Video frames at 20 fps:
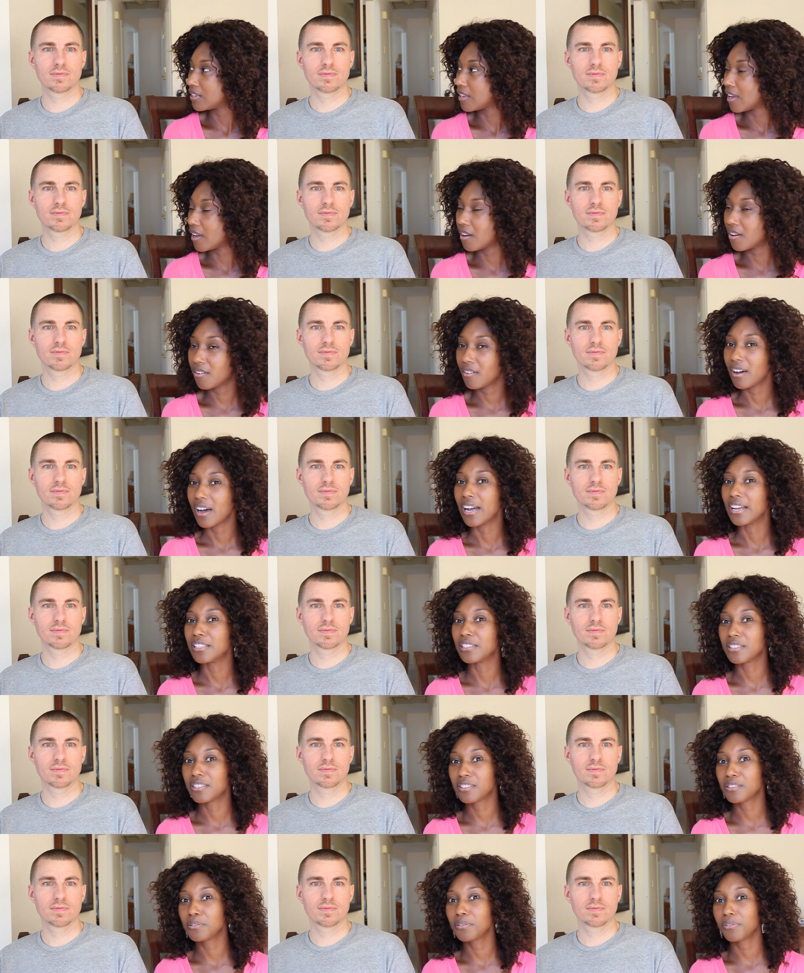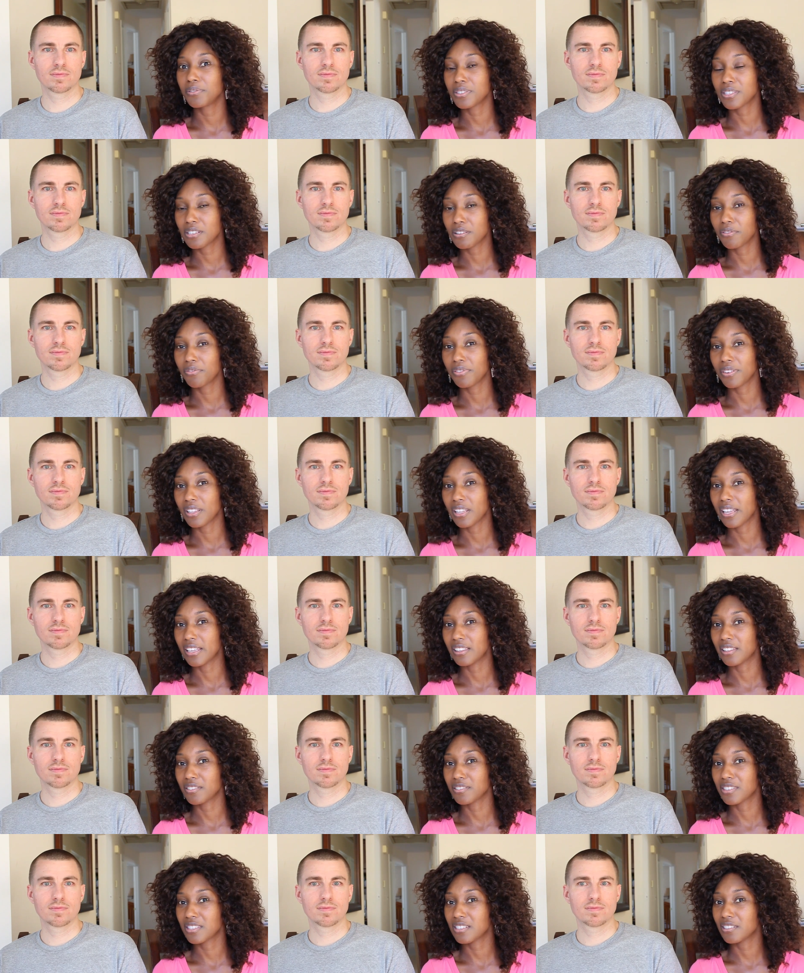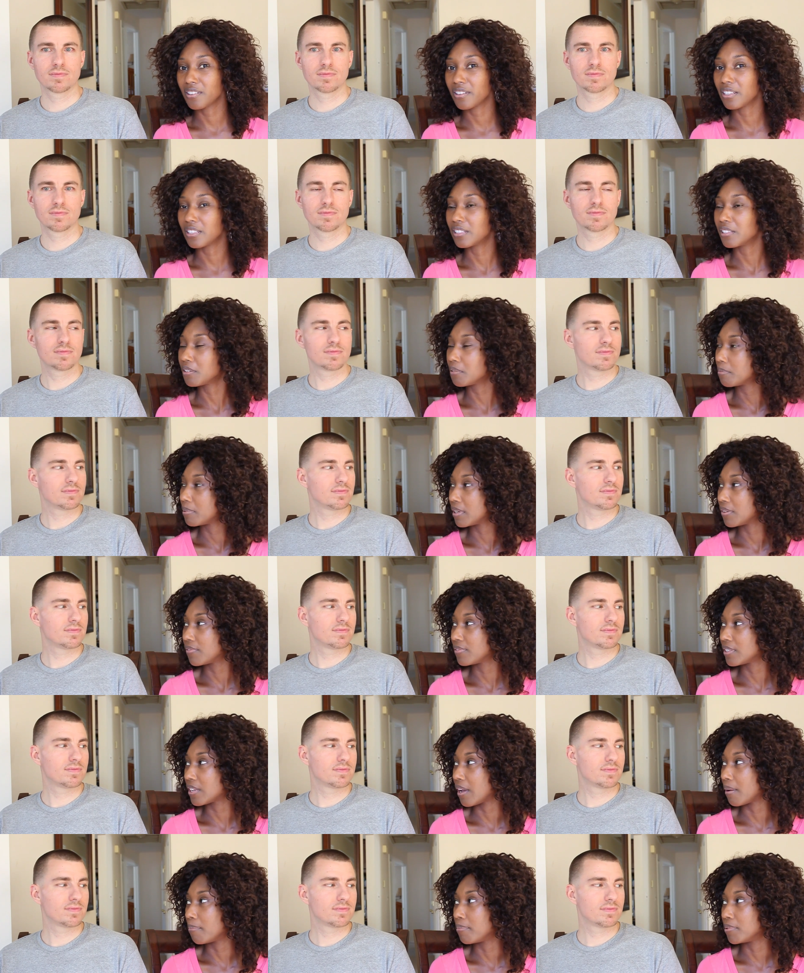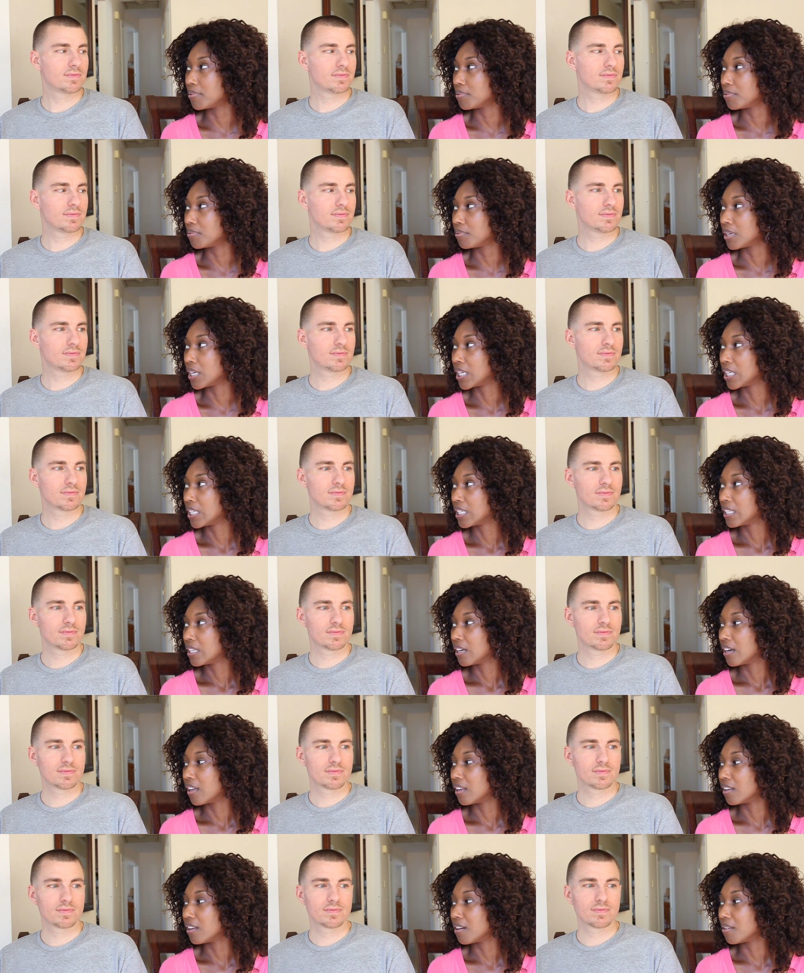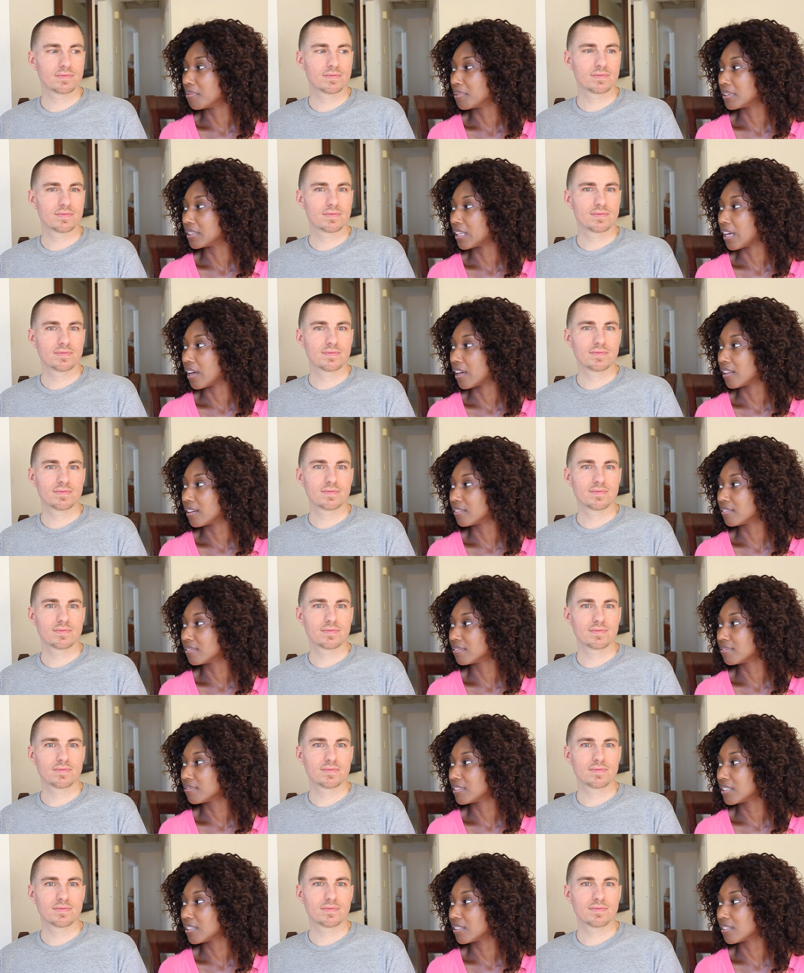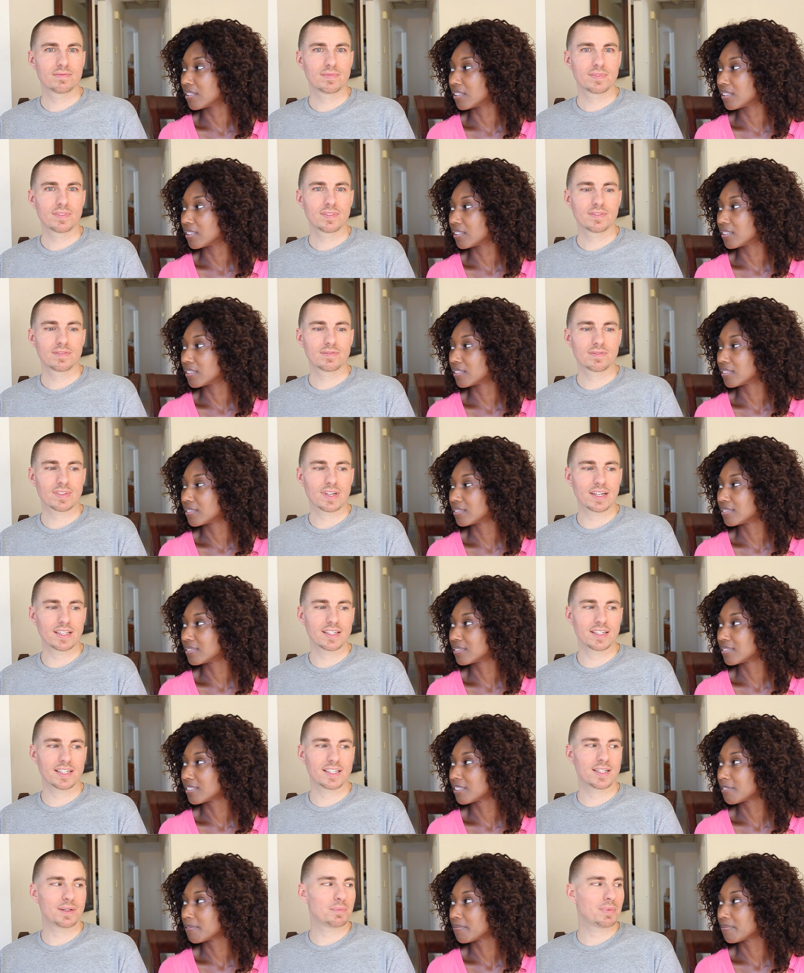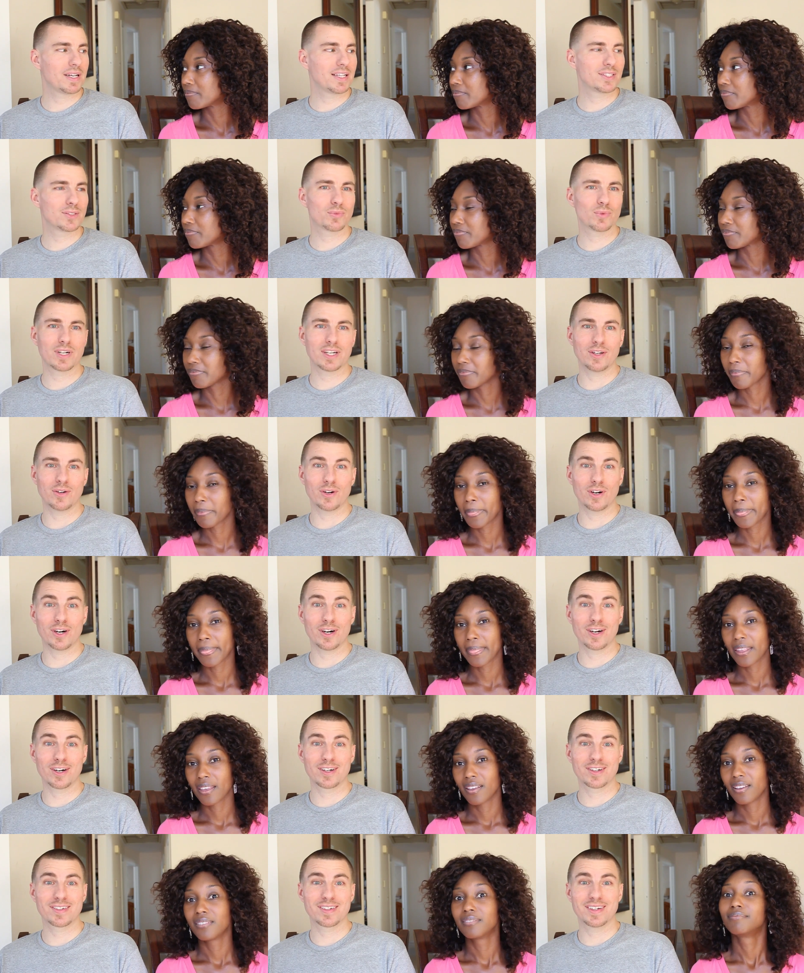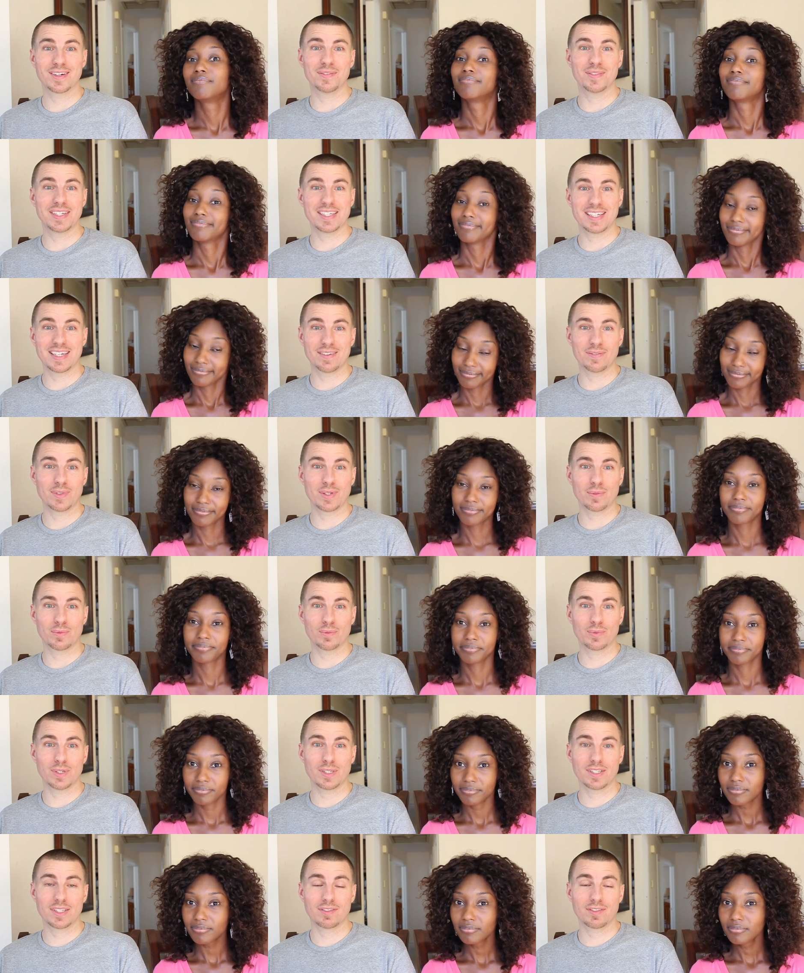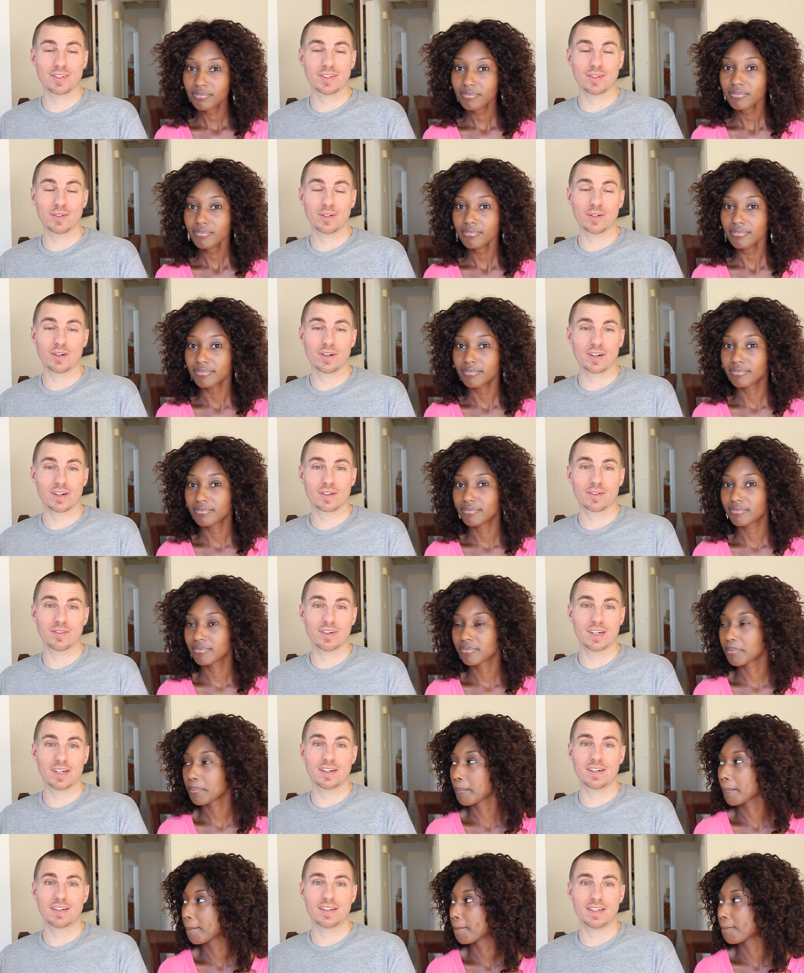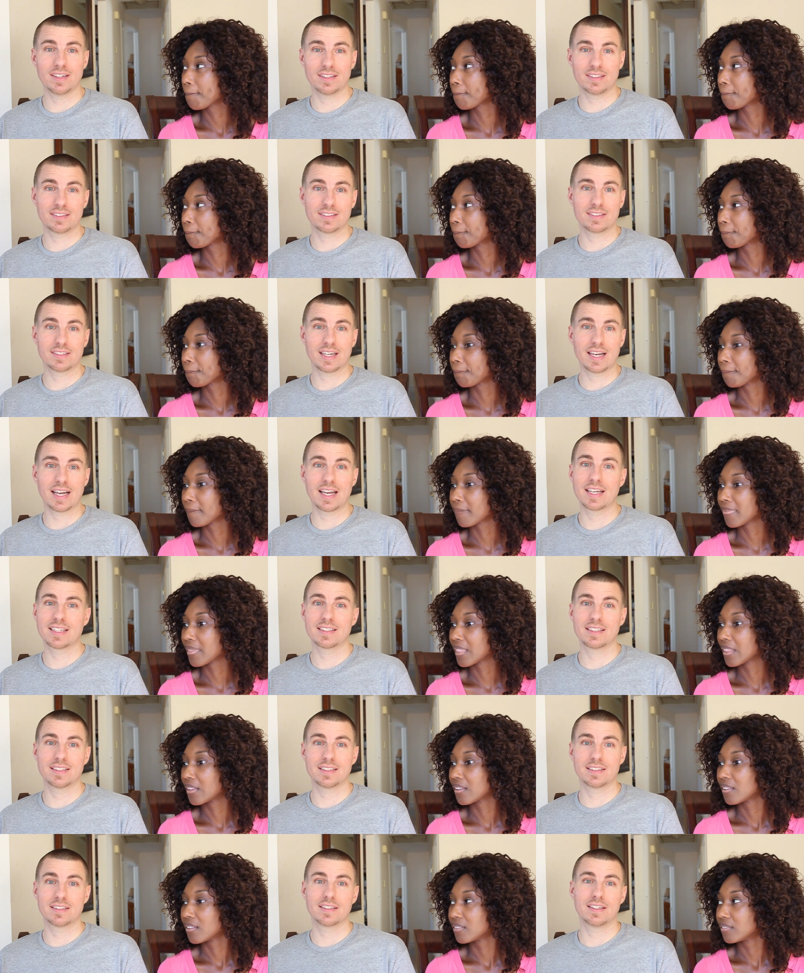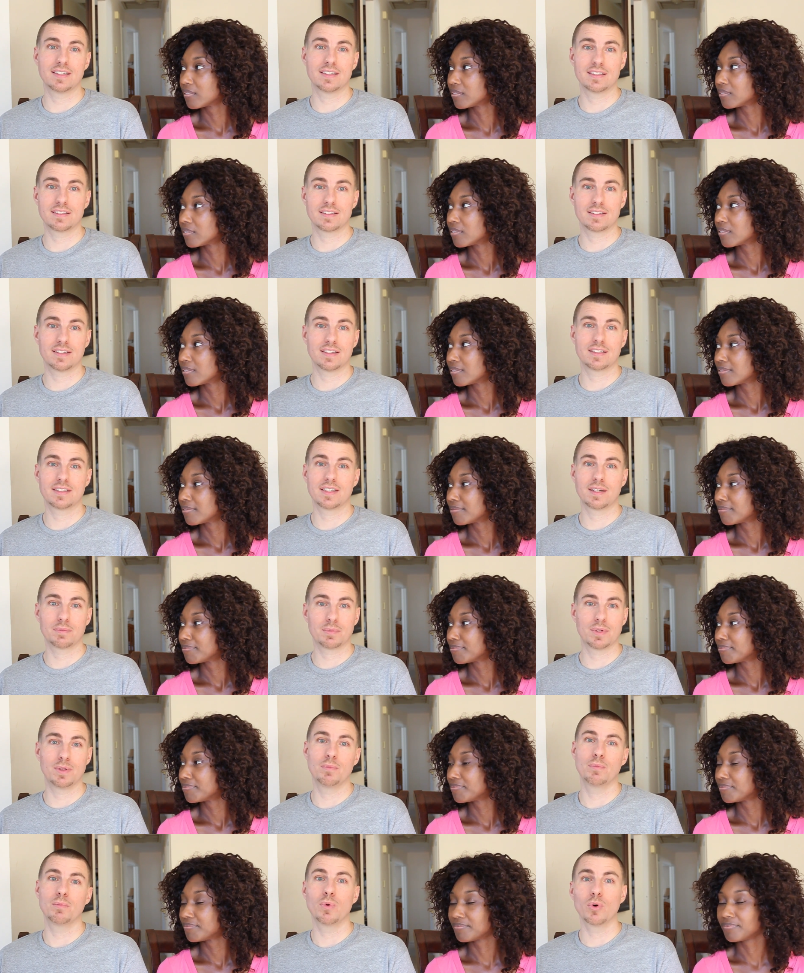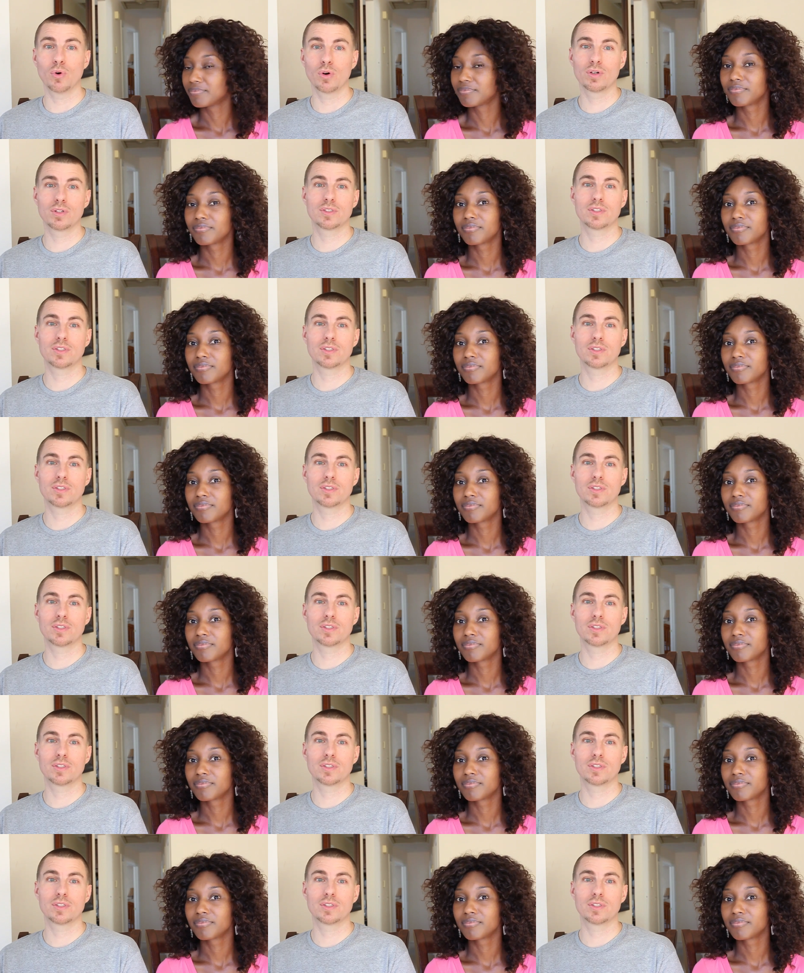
Speaker 1: now, I still feel like there's still a little bit of taboo along with that. What do you think?
Speaker 2: I think it depends where you are. I mean, we live in New York where it's, I guess it's accepted more